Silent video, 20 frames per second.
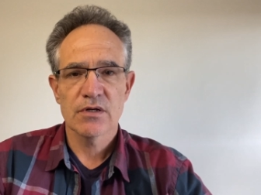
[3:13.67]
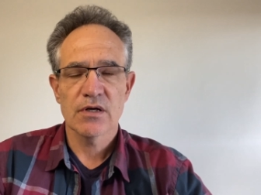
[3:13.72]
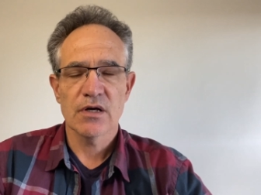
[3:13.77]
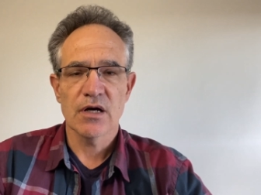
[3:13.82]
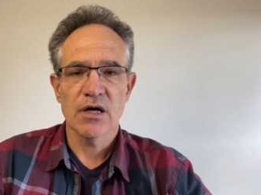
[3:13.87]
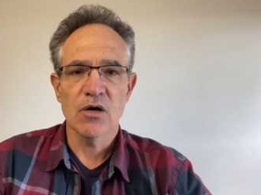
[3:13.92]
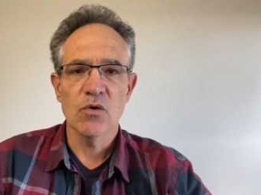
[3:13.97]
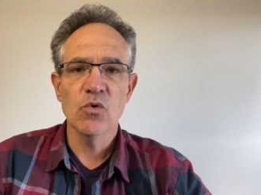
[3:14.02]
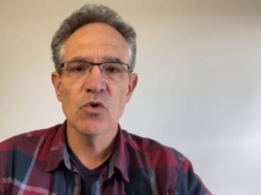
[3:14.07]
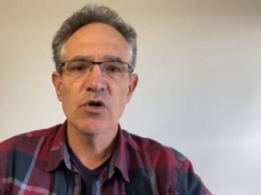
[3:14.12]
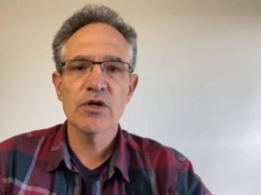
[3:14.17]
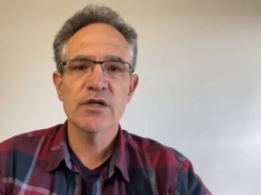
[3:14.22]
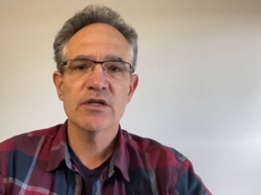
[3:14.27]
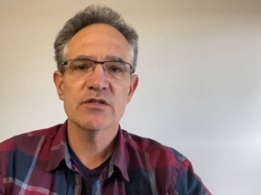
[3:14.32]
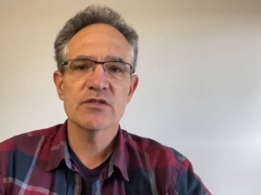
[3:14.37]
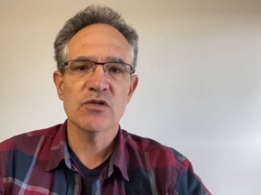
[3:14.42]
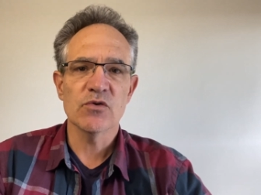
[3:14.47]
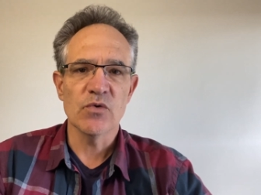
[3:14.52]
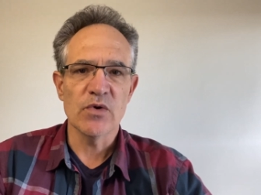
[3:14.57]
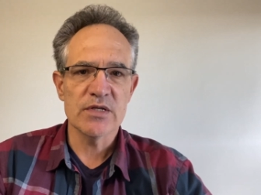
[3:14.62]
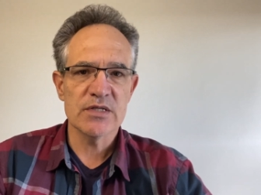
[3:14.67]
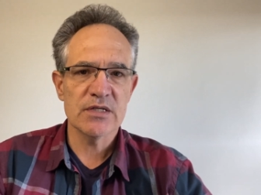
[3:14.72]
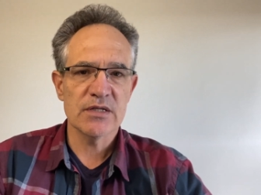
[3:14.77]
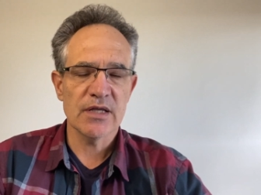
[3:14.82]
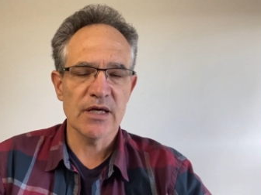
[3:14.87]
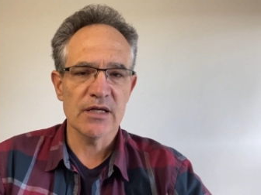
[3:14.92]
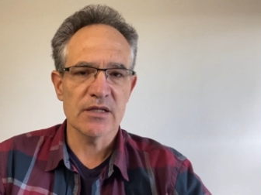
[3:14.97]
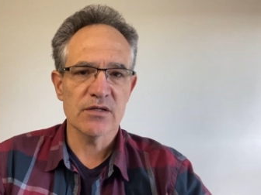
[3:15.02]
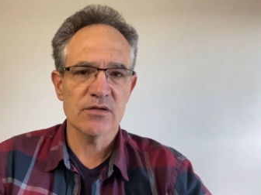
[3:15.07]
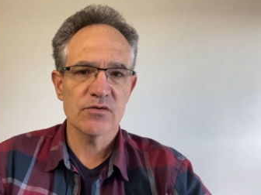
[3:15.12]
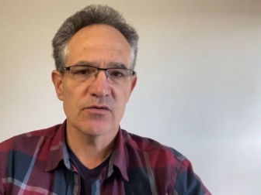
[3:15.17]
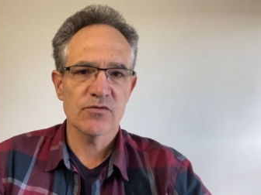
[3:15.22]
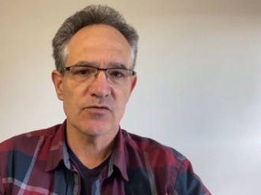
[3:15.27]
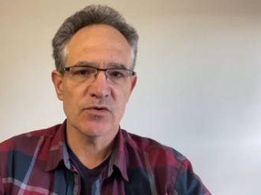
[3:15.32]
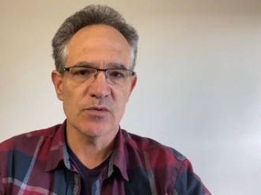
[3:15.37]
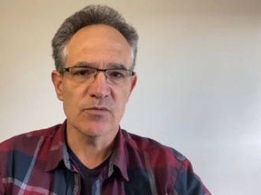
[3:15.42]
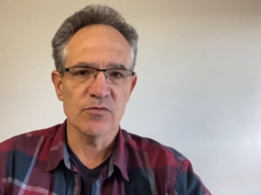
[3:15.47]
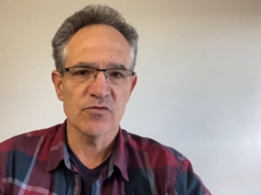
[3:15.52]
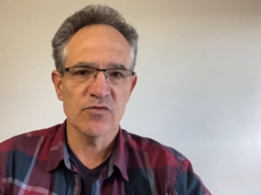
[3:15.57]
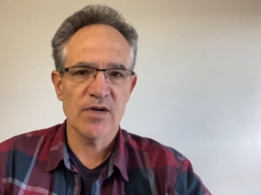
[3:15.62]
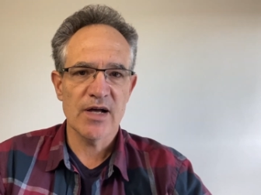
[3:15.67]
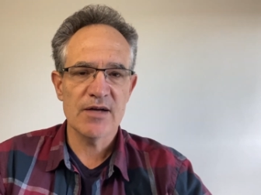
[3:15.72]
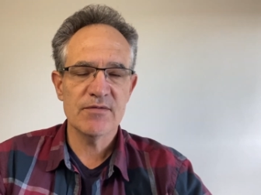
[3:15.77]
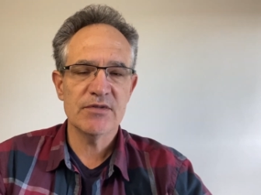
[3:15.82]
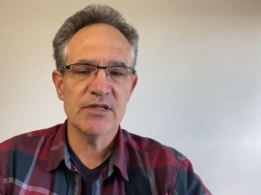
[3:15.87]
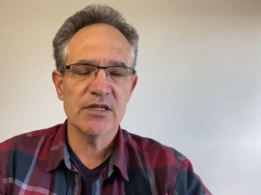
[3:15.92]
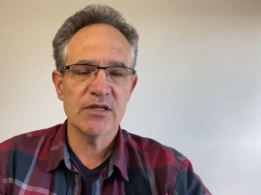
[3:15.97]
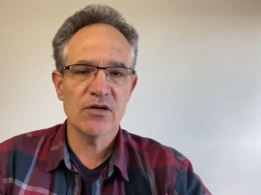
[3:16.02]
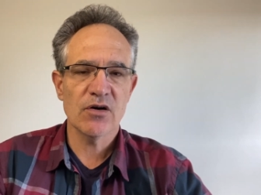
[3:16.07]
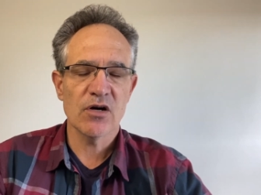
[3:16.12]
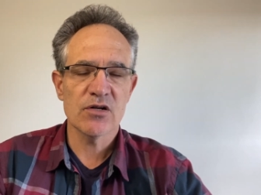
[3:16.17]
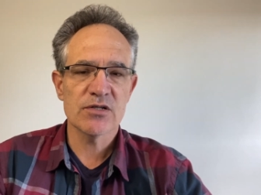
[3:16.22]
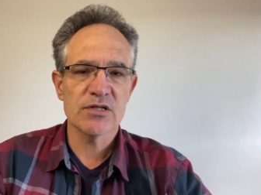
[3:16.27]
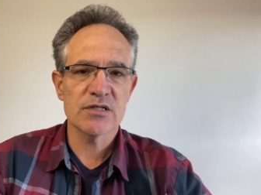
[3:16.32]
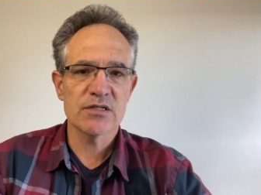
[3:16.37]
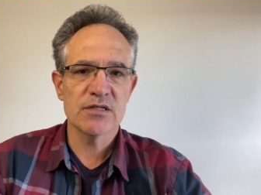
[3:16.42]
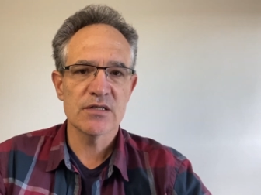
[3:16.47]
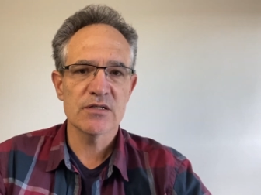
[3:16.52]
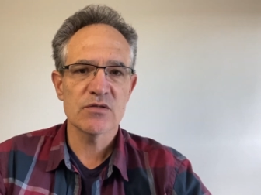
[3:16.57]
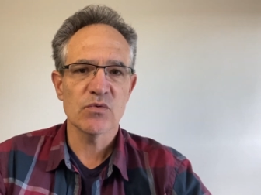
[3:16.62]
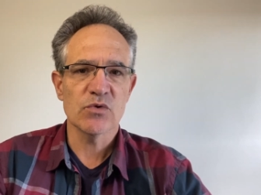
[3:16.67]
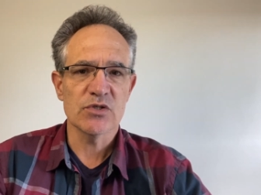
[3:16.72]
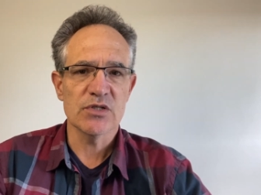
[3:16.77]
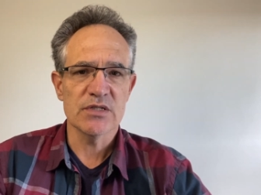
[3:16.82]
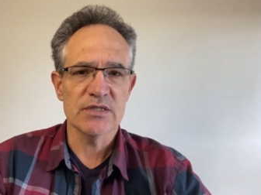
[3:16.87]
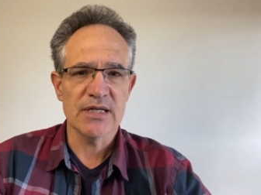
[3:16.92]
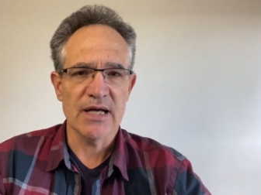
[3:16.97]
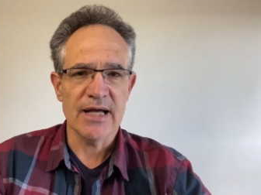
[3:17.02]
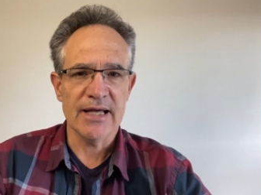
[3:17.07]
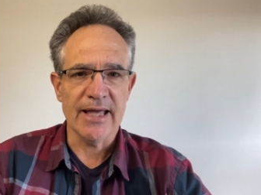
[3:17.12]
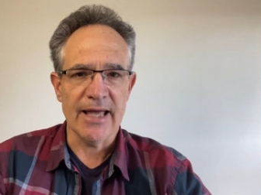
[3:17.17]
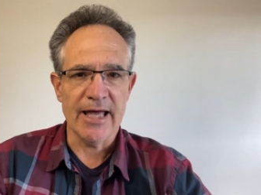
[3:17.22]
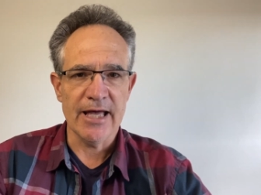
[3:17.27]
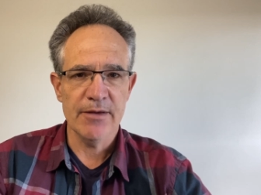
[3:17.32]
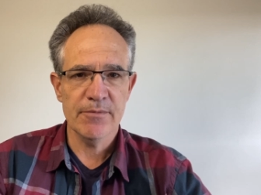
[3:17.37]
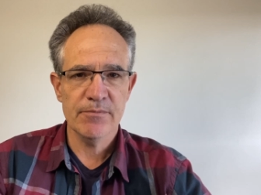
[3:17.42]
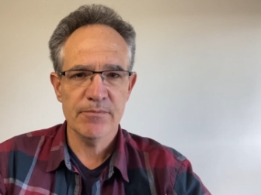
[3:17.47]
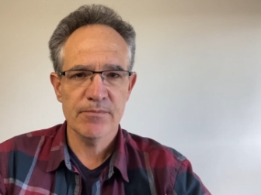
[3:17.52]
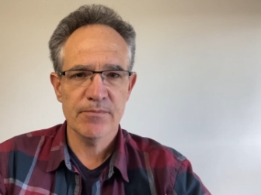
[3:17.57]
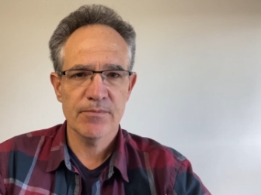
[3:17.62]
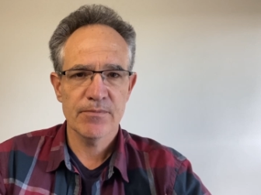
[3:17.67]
Our work is to resonate from 5D consciousness, which is I am,